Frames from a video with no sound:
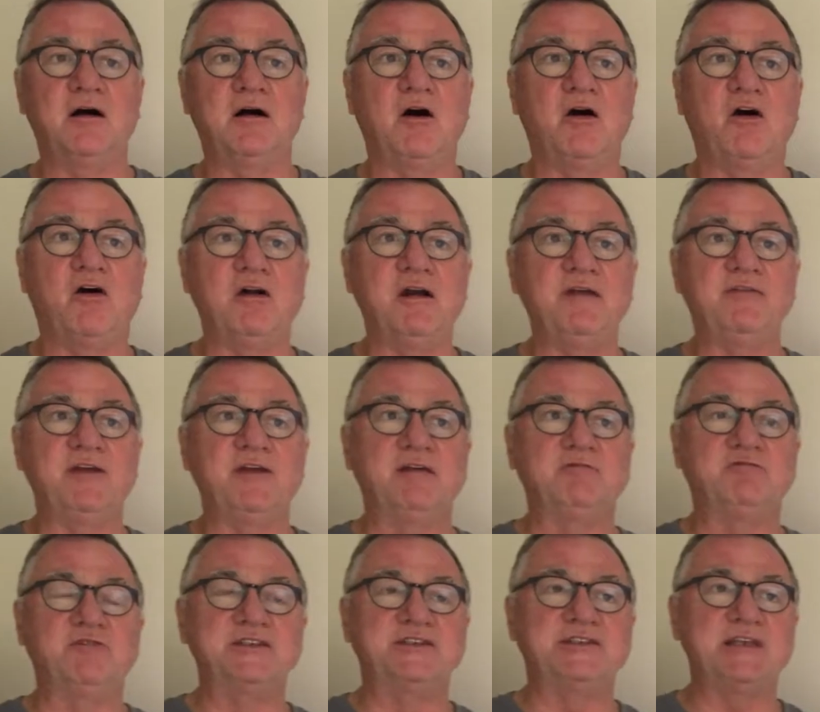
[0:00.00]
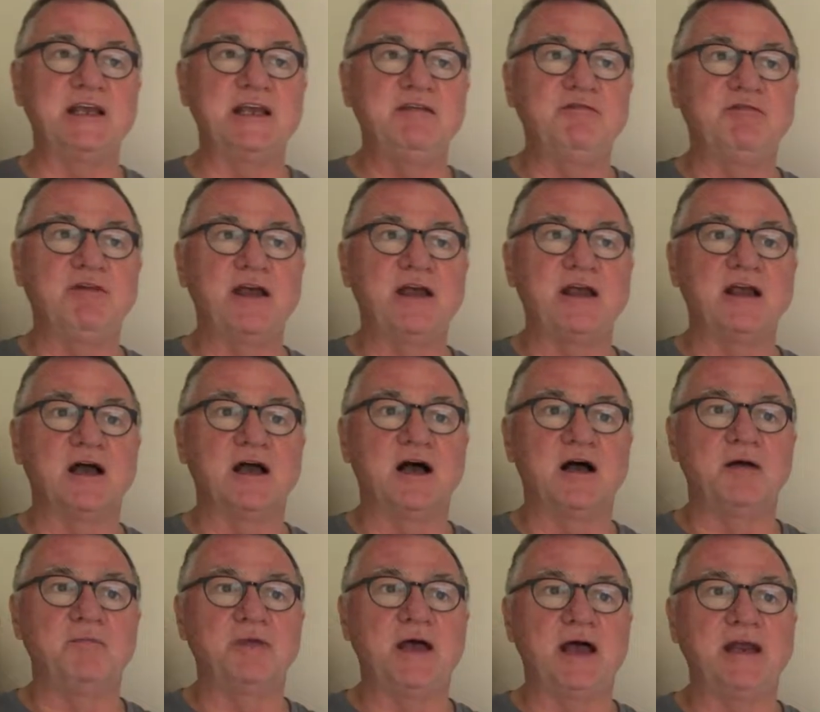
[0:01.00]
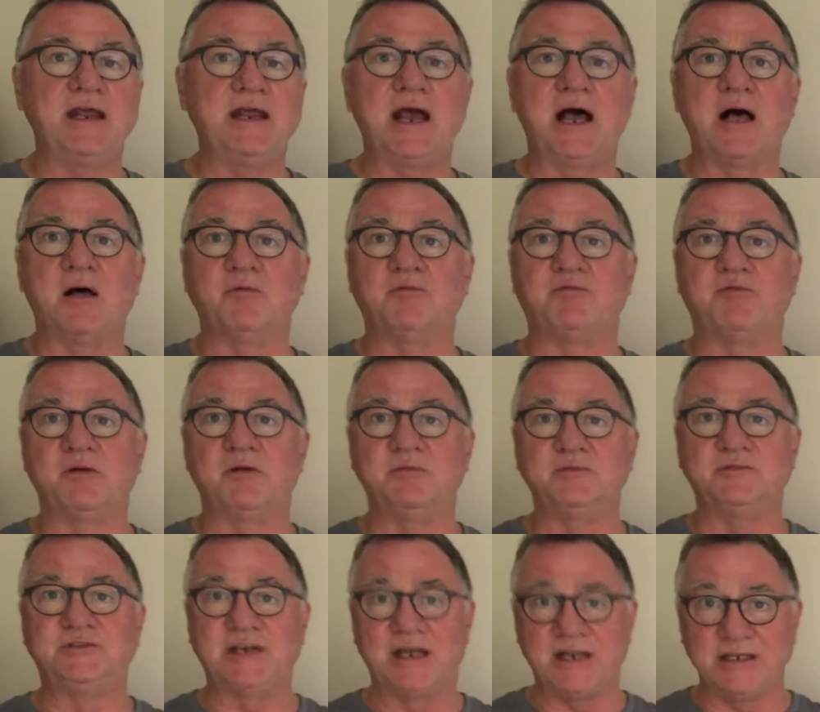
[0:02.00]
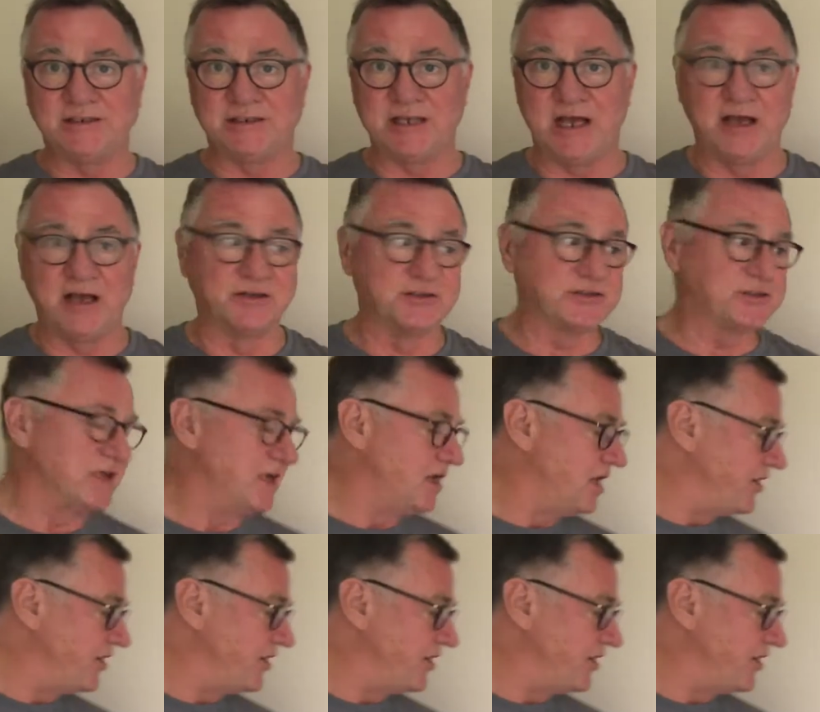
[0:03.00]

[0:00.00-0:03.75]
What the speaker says: or if you're receiving any help from telesales.